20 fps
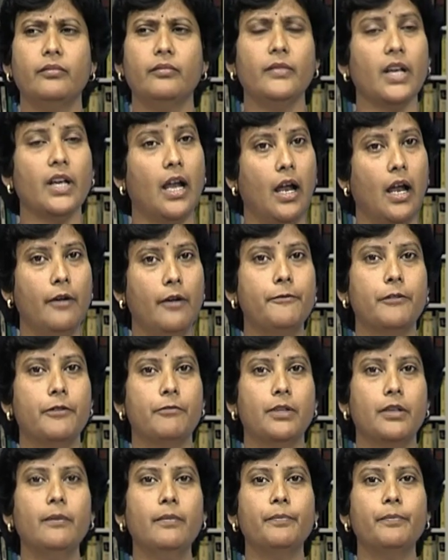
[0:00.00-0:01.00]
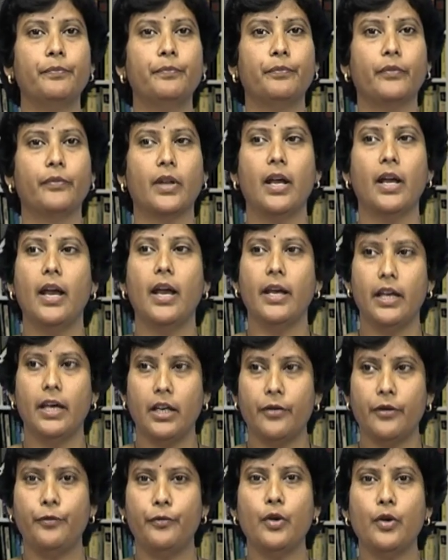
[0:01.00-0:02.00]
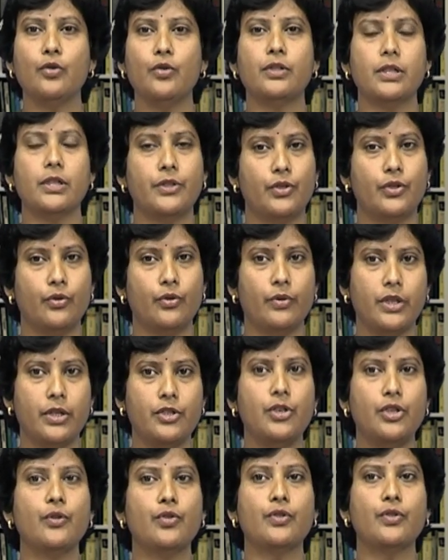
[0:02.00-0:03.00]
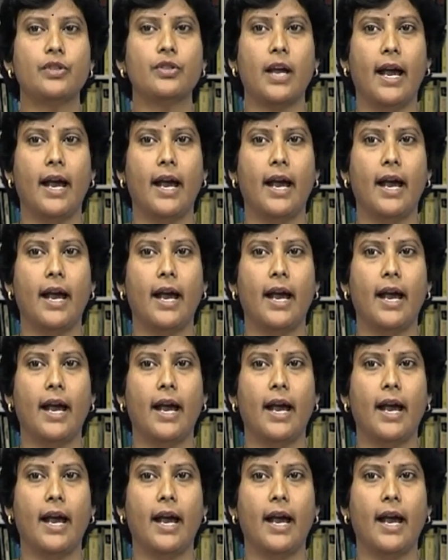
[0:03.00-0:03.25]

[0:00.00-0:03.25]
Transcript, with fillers: However, he refuses to reduce the